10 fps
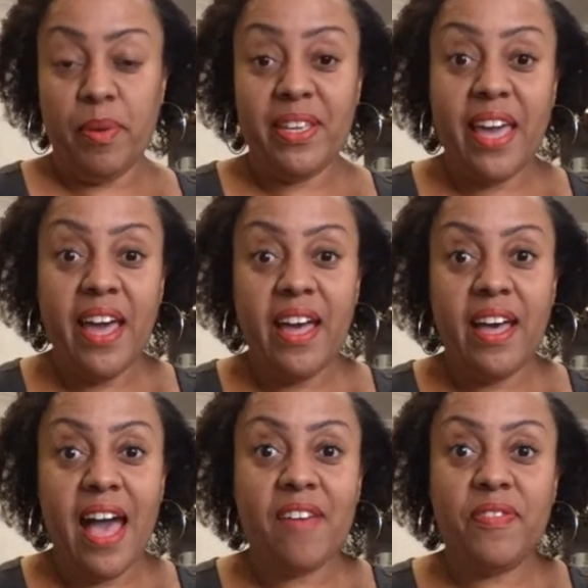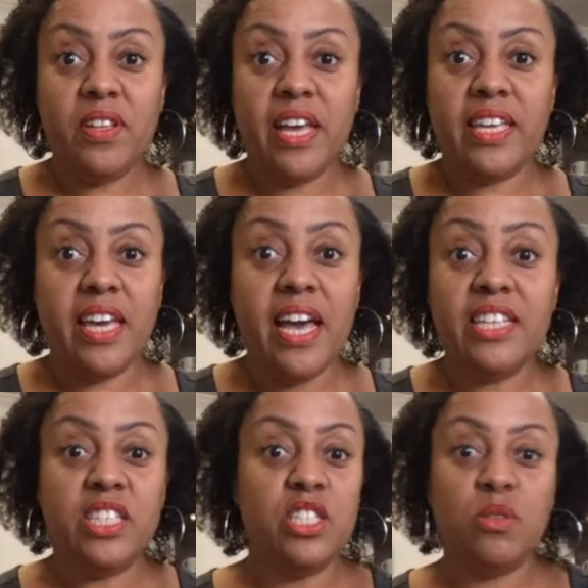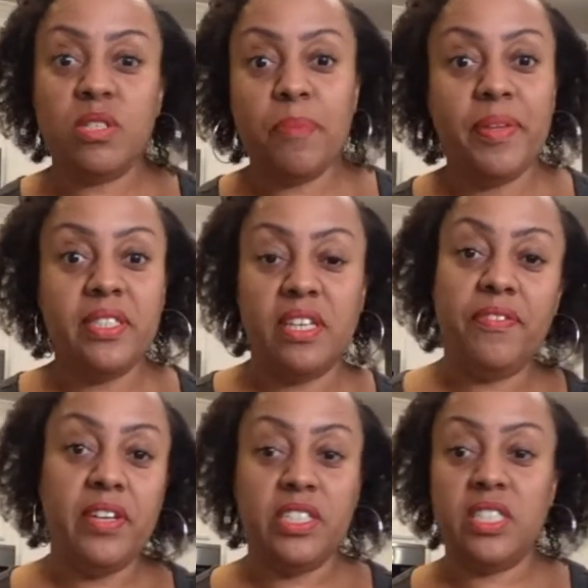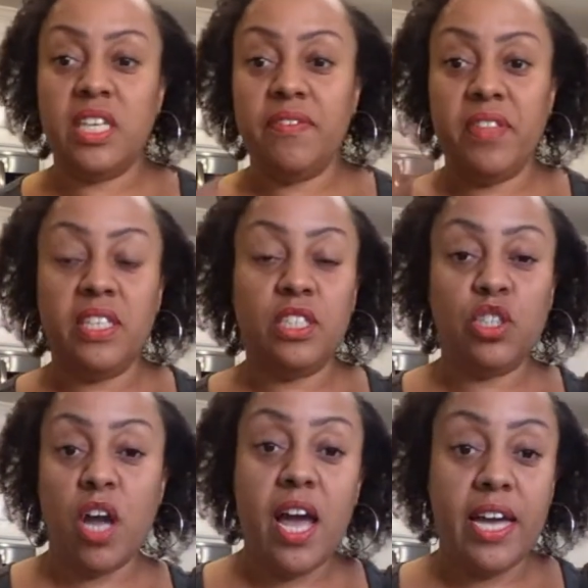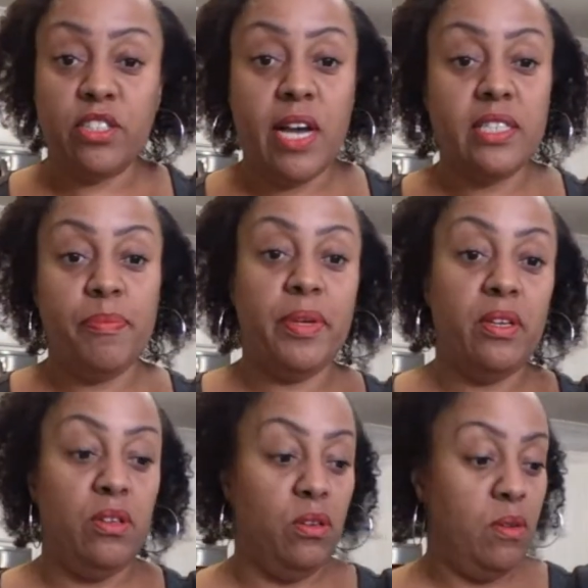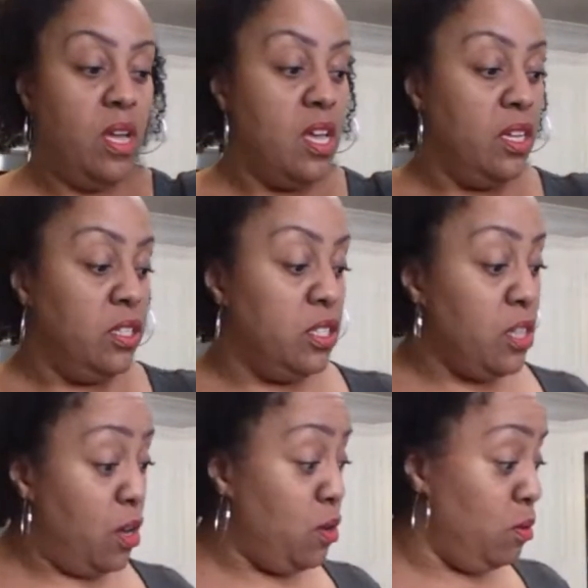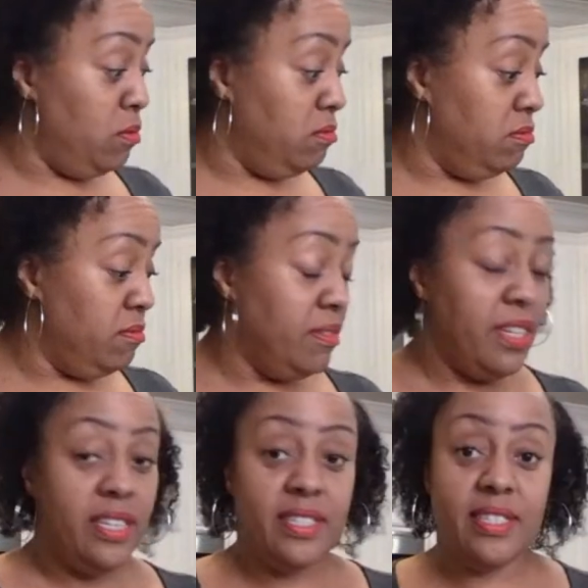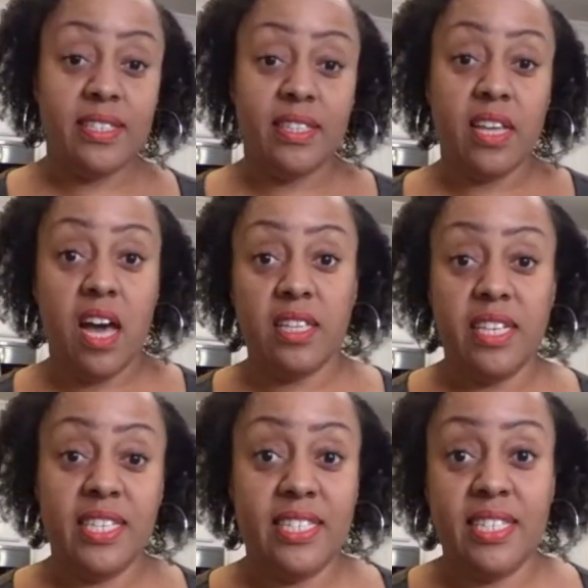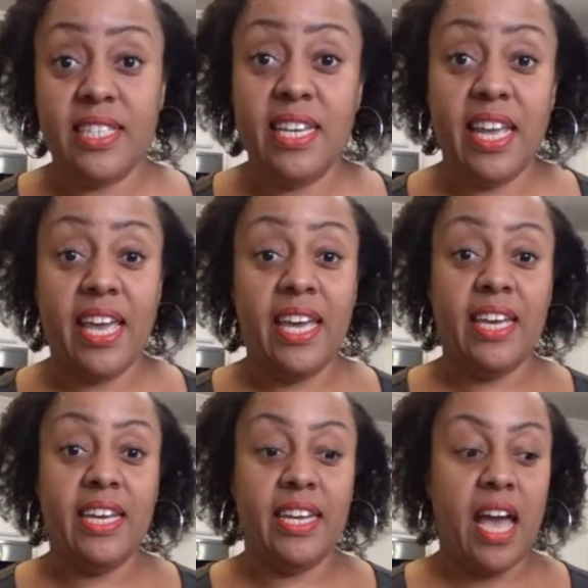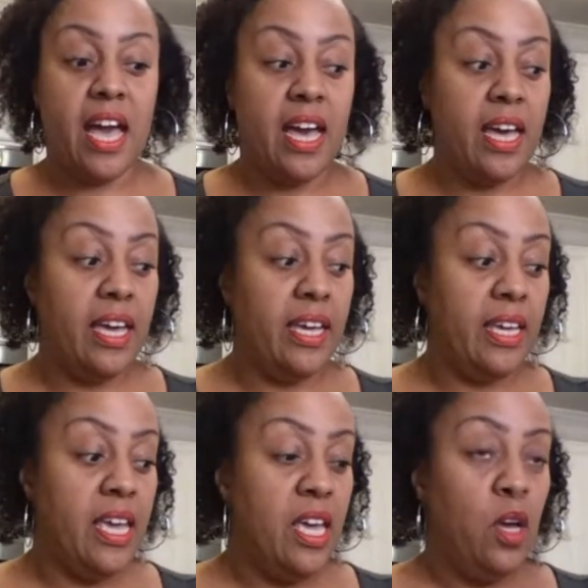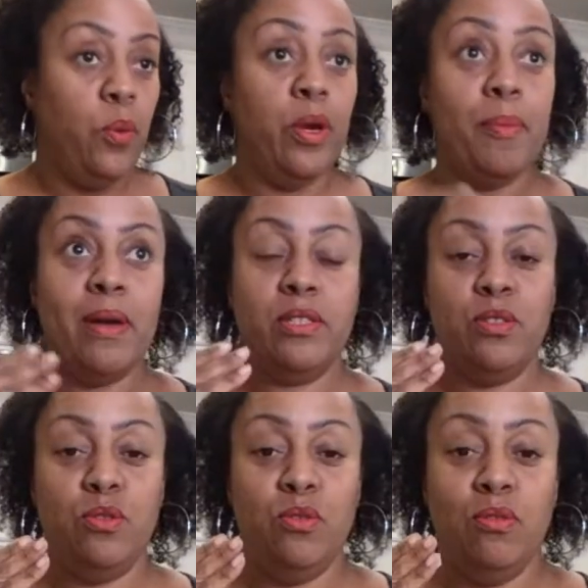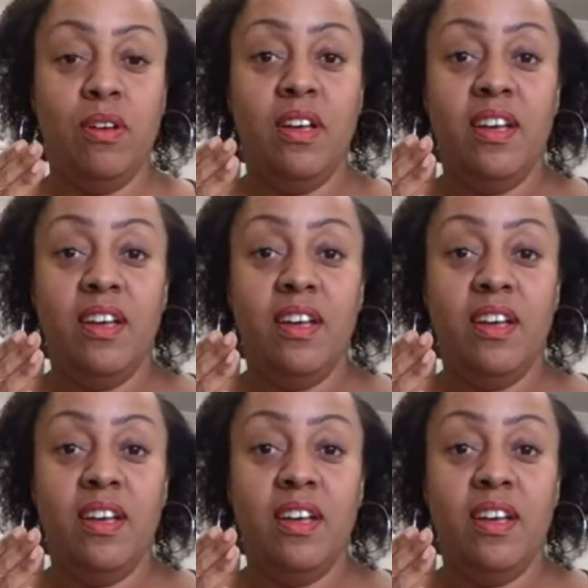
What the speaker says: yeah, I feel like, yeah, just do something different. Just give things a try. Try something new. So it's the holiday season, and we're about to,